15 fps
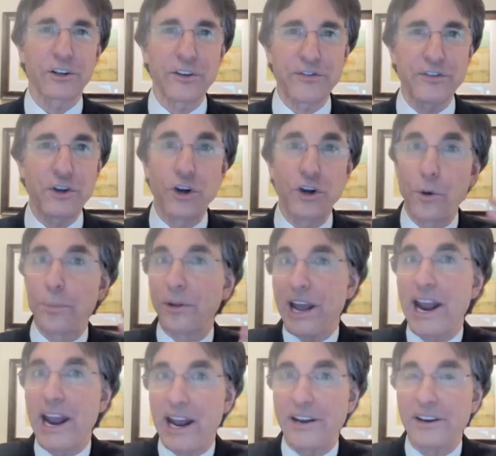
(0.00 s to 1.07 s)
Because if you don't
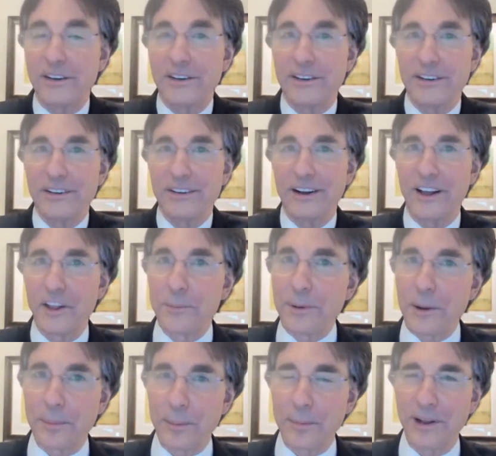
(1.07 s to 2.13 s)
plan,
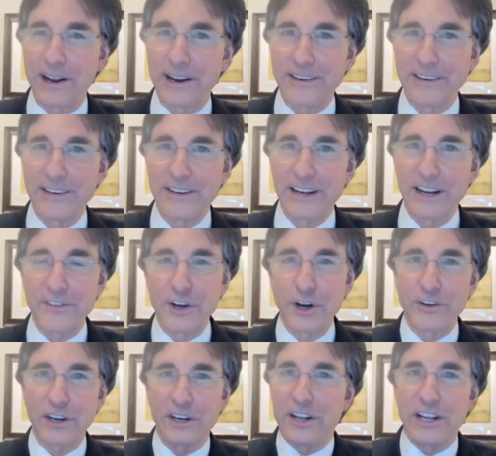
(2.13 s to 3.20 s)
other people plan. If
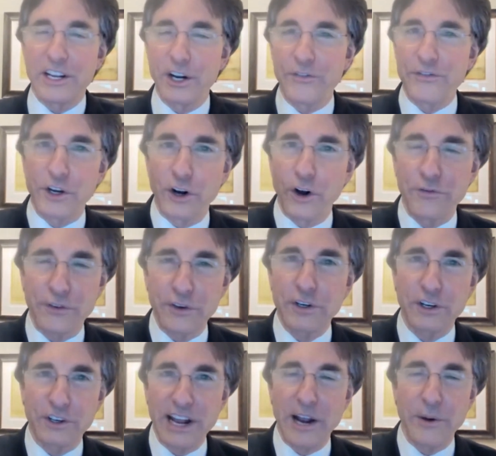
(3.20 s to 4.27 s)
you don't, you know, if you don't
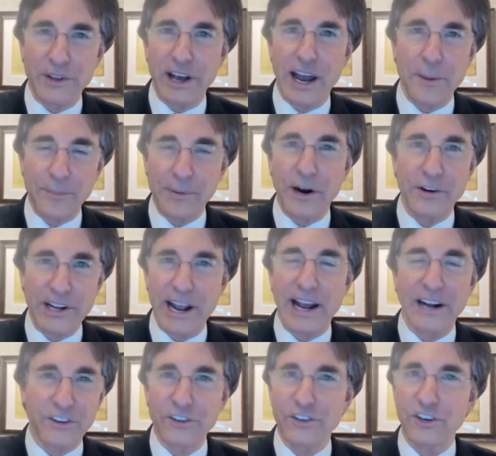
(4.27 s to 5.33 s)
fill your day with high priority
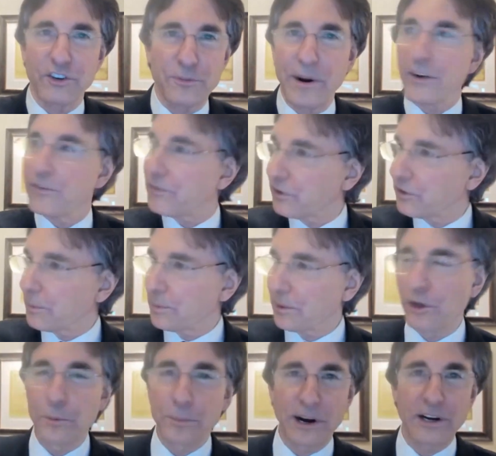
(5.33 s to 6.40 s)
actions, inspire, it fills up
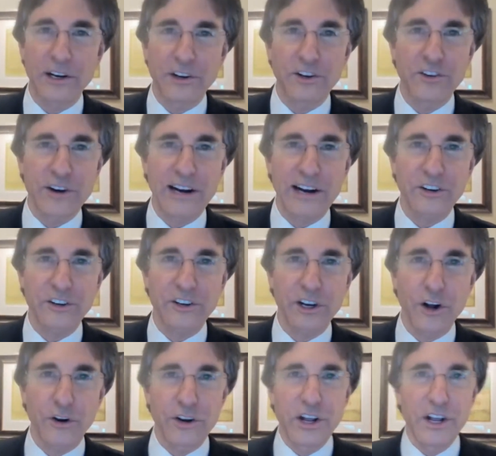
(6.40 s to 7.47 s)
with low priority distractions
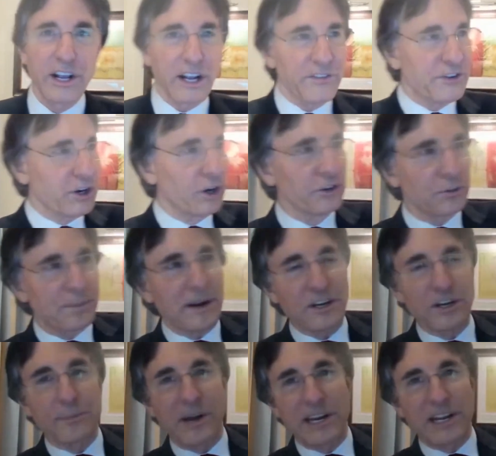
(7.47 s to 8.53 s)
and don't. If you don't
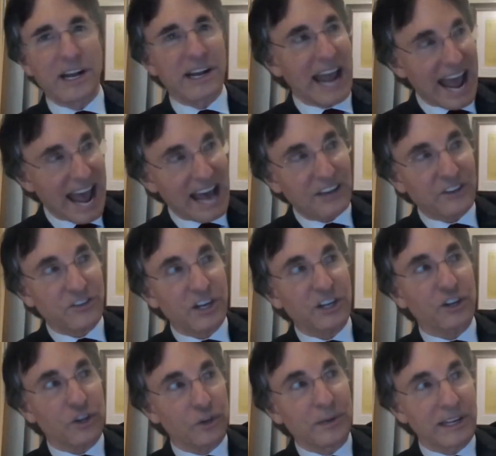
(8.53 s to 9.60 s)
spend your money on
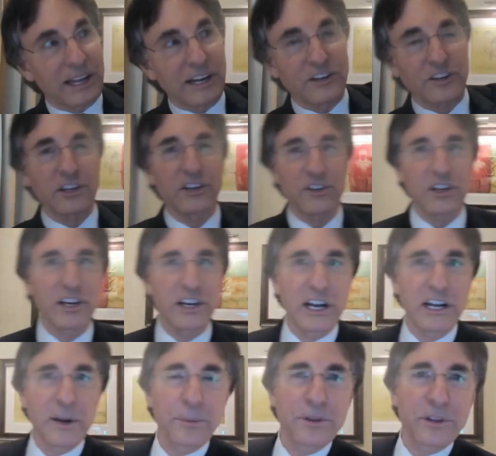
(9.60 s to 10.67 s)
asset accumulation, it's going
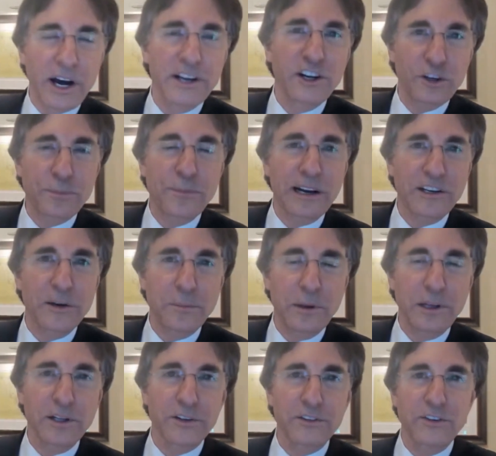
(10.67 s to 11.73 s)
to end up with unexpected
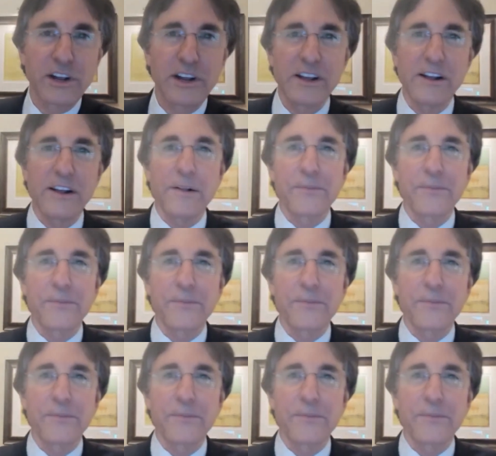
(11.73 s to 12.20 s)
bills.